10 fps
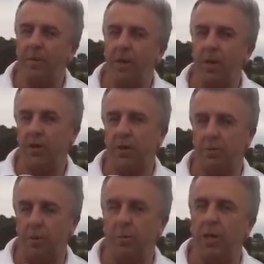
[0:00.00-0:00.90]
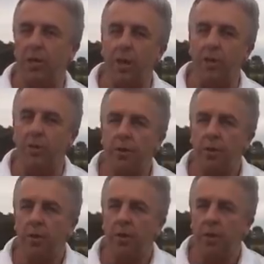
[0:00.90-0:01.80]
Last year was a big change
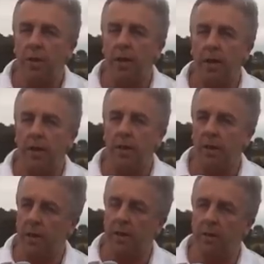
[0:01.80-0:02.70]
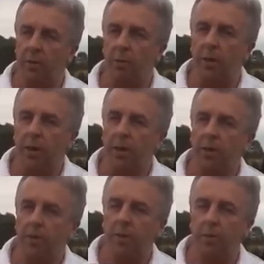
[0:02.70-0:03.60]
and a lot of work,
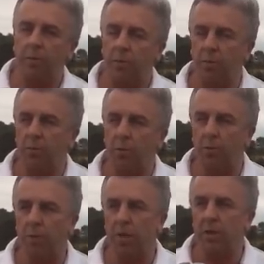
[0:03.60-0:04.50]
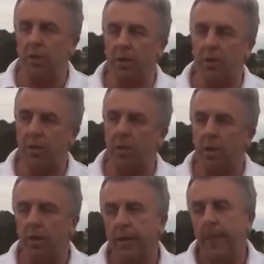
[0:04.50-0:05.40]
so there was more communication last year.
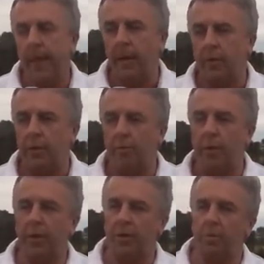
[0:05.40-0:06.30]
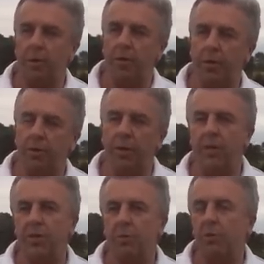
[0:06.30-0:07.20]
And also Brett as the builder, the
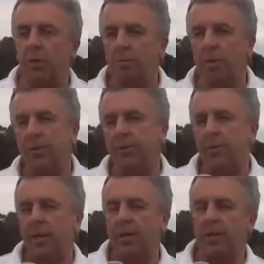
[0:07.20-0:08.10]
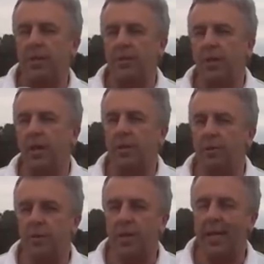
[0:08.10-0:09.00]
relationship between the builder and the designer
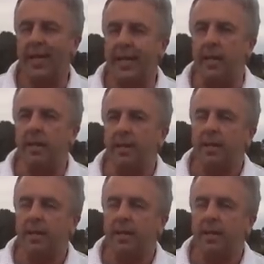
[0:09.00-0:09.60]
is very key.